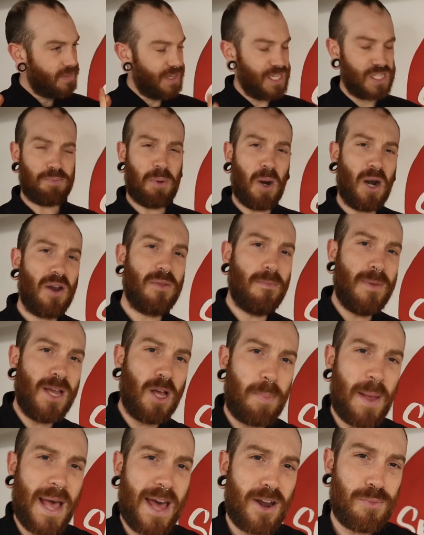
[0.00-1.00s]
This part of the
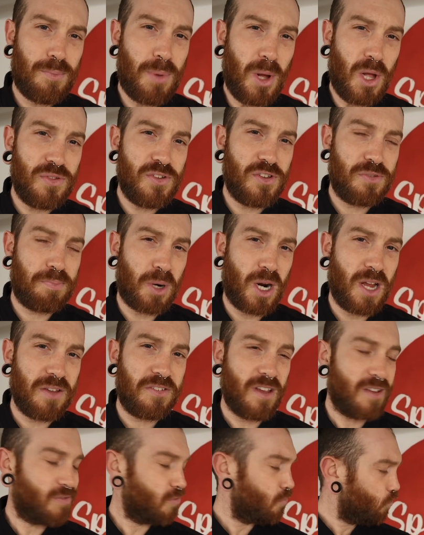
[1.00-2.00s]
male pattern baldness
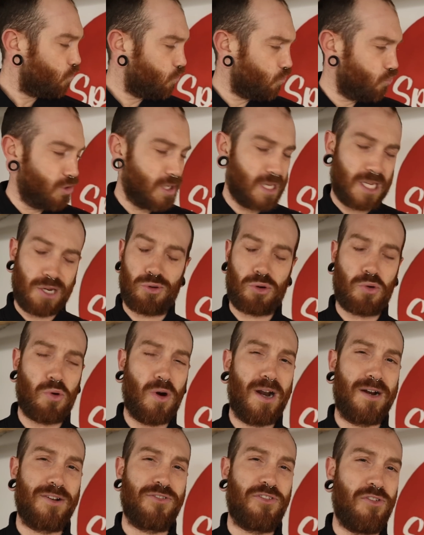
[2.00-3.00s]
process really
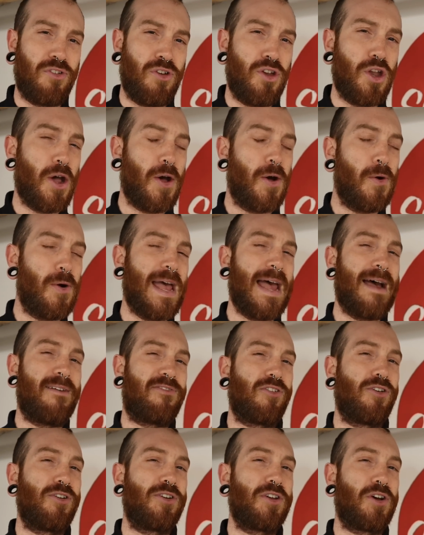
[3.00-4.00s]
requires no
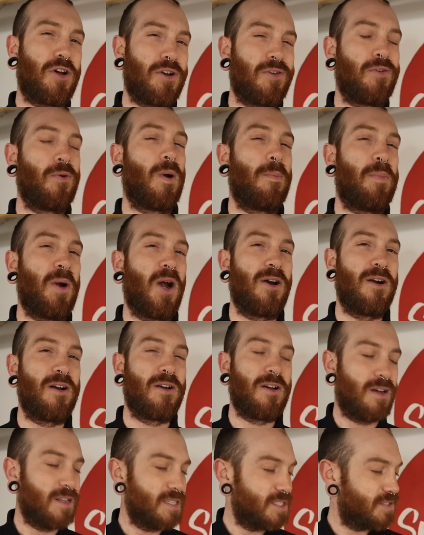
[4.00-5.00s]
effort on your part at
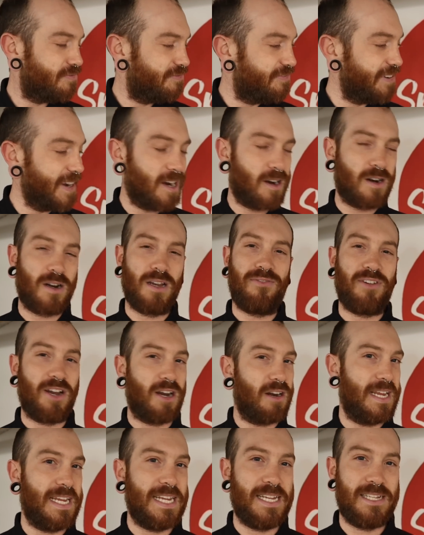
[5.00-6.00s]
all. It's very,
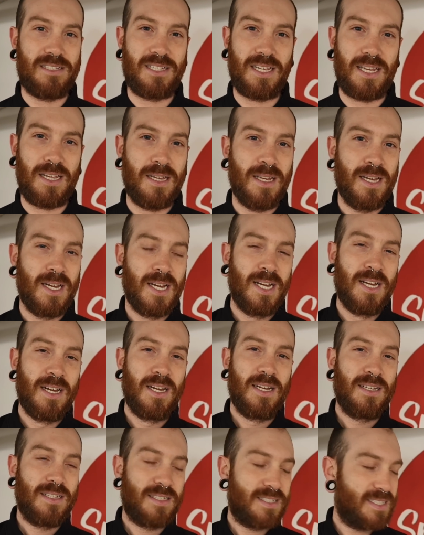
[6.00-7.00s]
very easy.
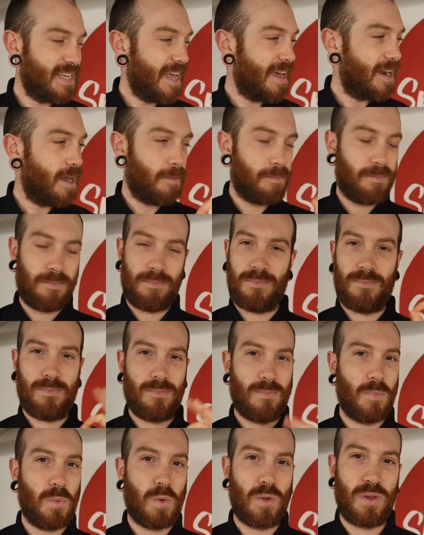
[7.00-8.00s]
Setup,
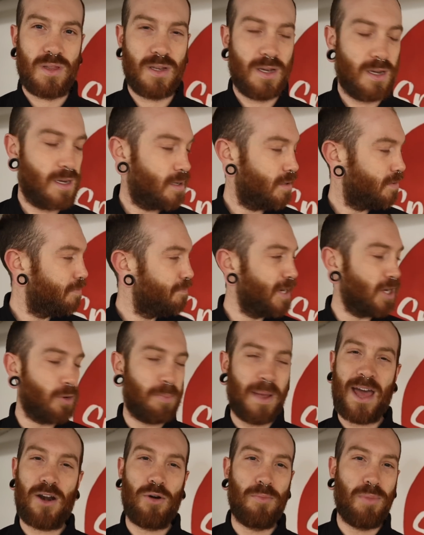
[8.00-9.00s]
the male
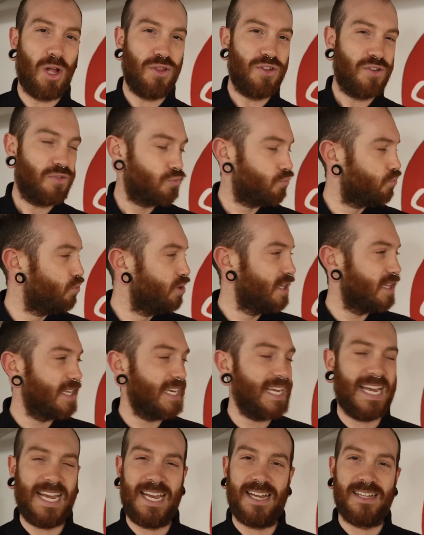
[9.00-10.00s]
pattern baldness
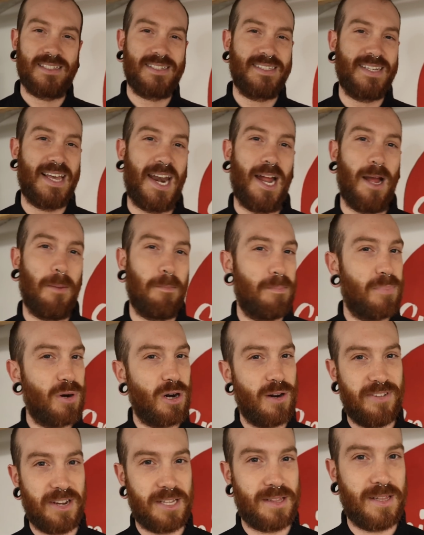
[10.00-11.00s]
really hit setup
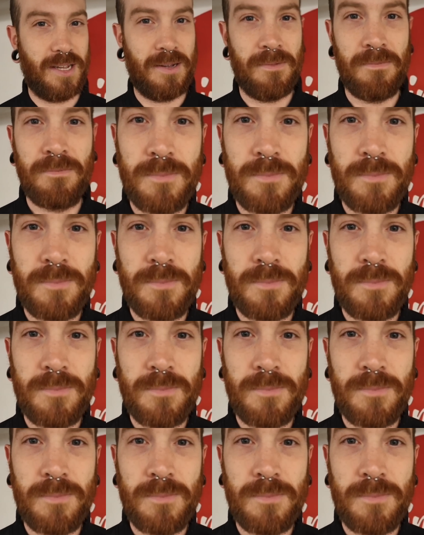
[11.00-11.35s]
perfectly.